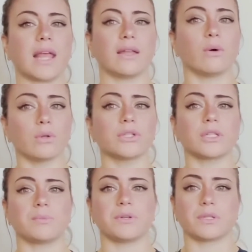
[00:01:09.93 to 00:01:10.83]
and also
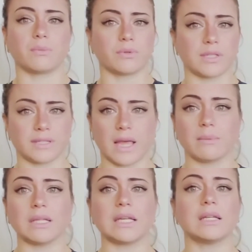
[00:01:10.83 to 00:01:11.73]
experience more
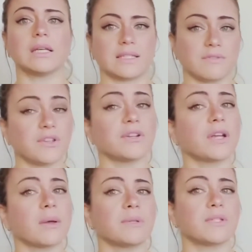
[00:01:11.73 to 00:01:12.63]
disabling,
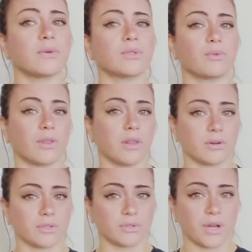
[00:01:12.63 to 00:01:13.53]
severe episodes with
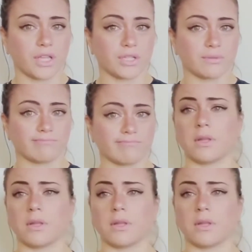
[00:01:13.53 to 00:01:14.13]
longer duration.